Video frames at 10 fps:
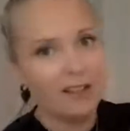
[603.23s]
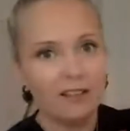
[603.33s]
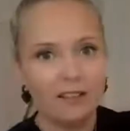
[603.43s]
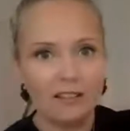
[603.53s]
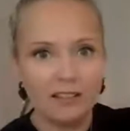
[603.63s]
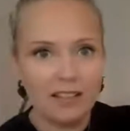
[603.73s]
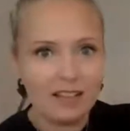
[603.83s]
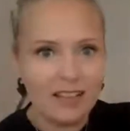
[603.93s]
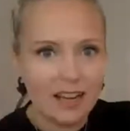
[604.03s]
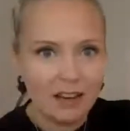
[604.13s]
So you see it's
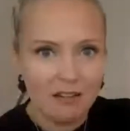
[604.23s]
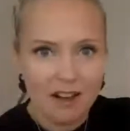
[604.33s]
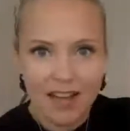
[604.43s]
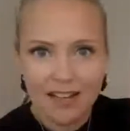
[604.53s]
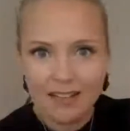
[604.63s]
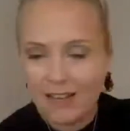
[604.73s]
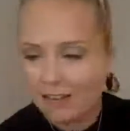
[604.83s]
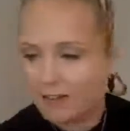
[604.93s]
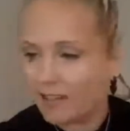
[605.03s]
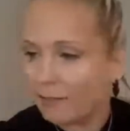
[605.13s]
getting red inside
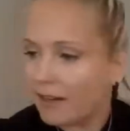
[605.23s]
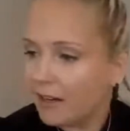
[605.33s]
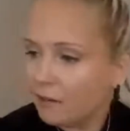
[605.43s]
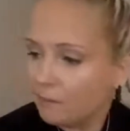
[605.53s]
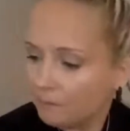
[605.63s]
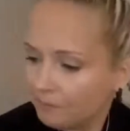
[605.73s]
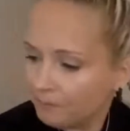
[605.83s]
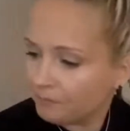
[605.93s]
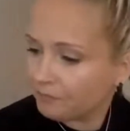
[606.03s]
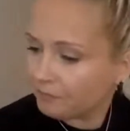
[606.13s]
the tummy now.
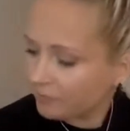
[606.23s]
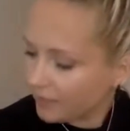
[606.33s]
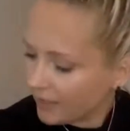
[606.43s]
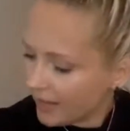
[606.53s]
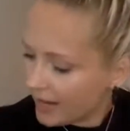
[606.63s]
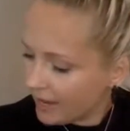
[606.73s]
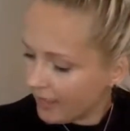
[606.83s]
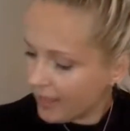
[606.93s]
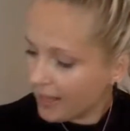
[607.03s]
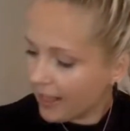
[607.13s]
And I
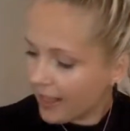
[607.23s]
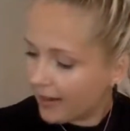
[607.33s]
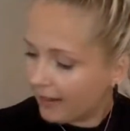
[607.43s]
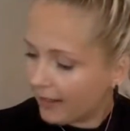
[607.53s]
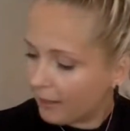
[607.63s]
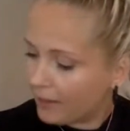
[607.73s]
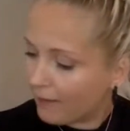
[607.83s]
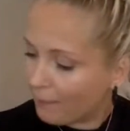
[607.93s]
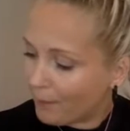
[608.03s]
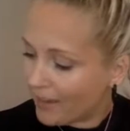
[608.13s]
think I'll add a little bit
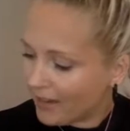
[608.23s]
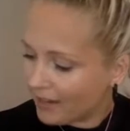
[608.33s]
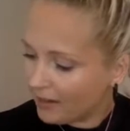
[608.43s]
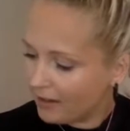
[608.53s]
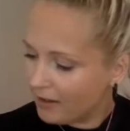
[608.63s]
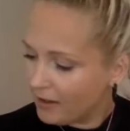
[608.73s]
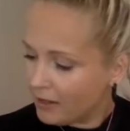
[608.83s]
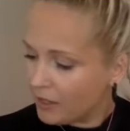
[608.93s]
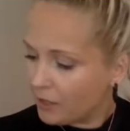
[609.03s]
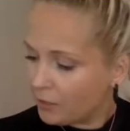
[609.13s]
of pink
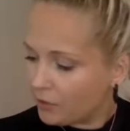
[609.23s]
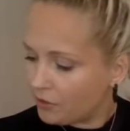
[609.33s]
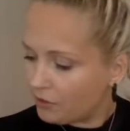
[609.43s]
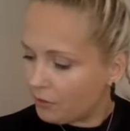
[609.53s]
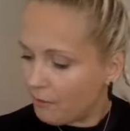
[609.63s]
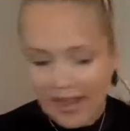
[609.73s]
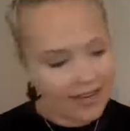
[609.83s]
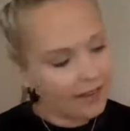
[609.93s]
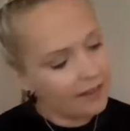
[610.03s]
towards the back.